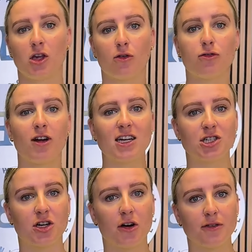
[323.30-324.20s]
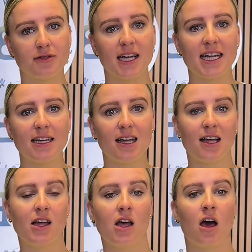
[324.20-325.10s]
your fresh coffee,
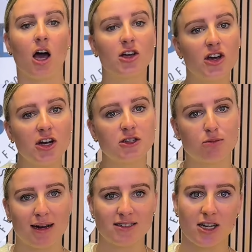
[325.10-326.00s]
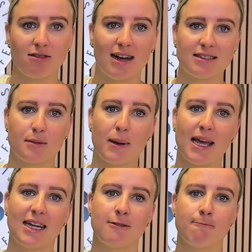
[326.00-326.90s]
a good espresso
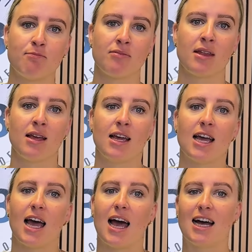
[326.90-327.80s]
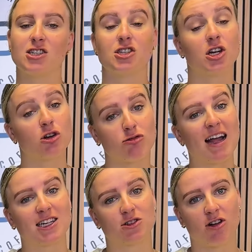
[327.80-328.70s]
recipe, and the
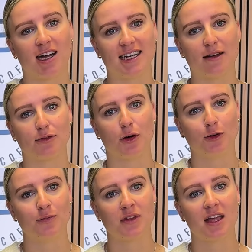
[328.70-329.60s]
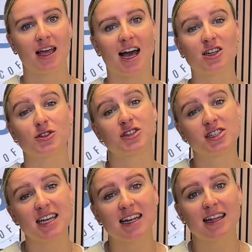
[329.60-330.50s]
correct grind level, and you're
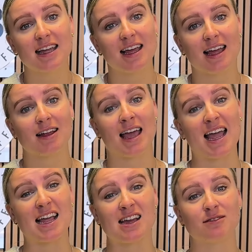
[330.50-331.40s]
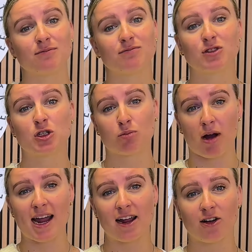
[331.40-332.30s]
still getting
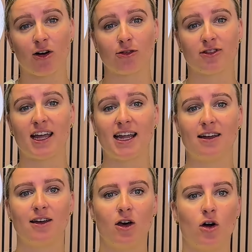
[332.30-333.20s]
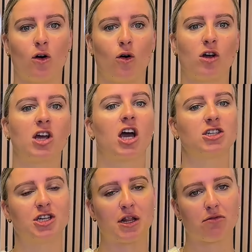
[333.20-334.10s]
spraying coffee or
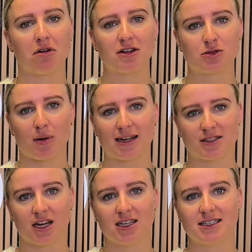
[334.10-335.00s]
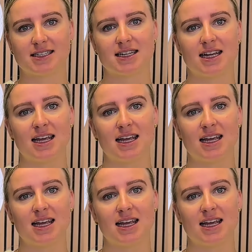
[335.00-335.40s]
gushing through espressos,